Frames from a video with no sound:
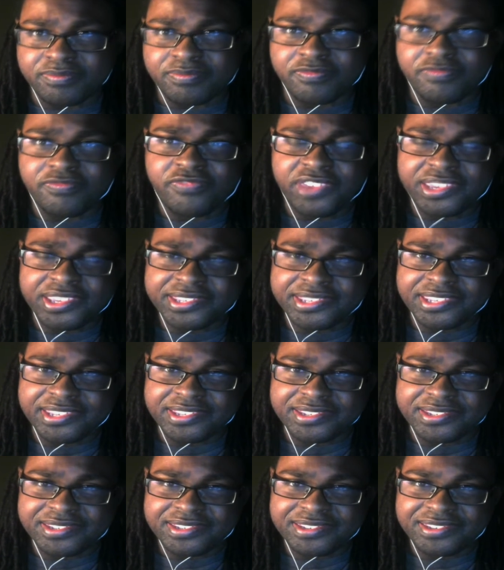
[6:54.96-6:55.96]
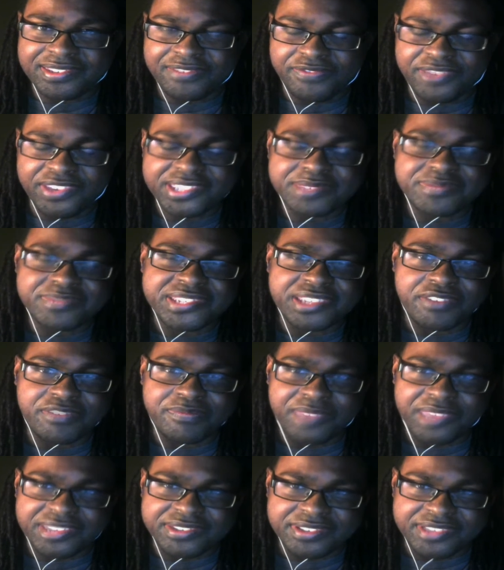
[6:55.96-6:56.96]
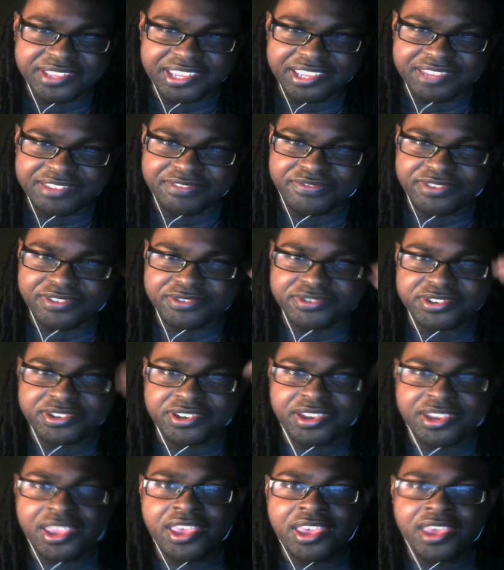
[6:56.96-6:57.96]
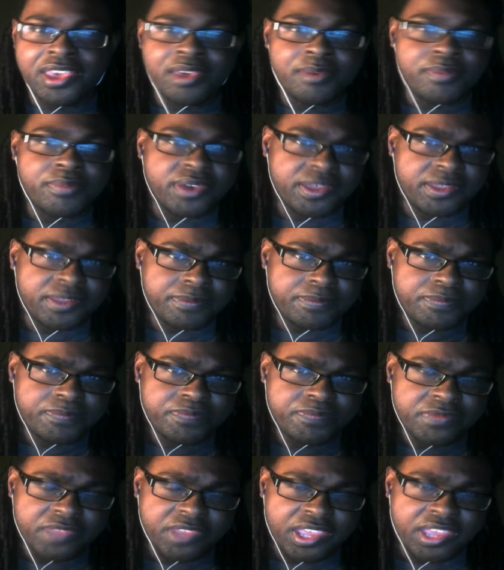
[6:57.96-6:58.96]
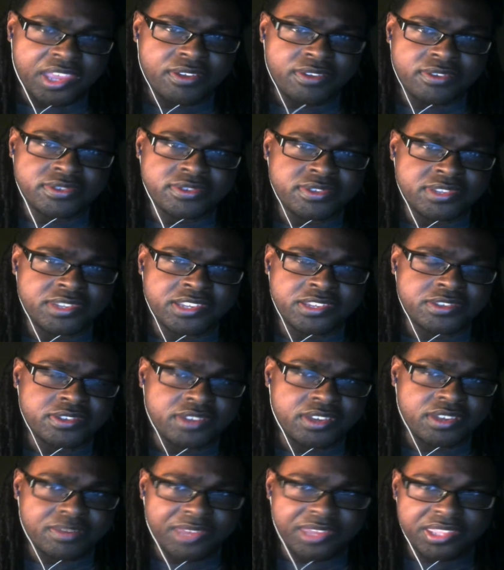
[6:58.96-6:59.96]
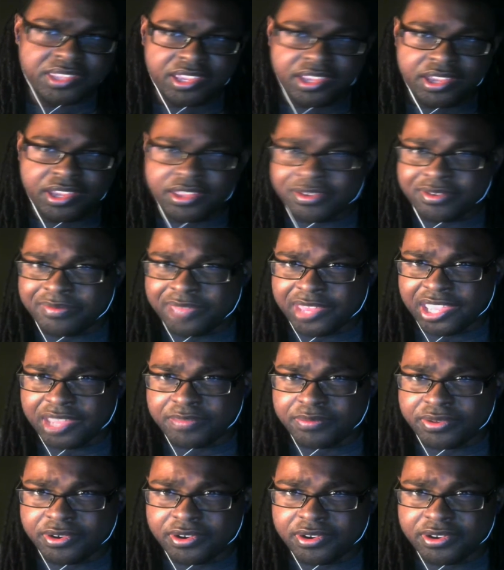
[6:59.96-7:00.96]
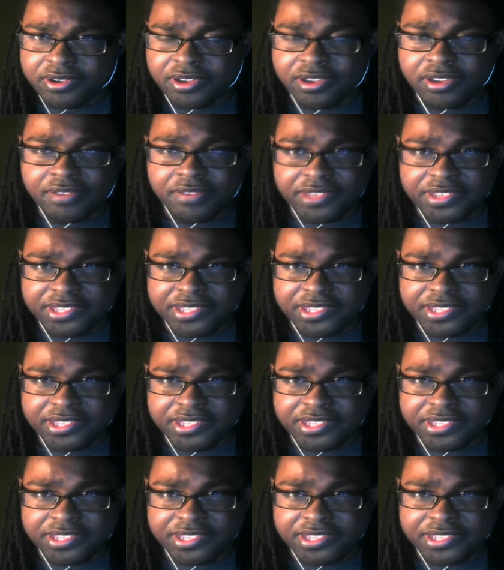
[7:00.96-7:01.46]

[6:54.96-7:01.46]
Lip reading: fix himself mentally in the future. But I also need to talk about the other main part of this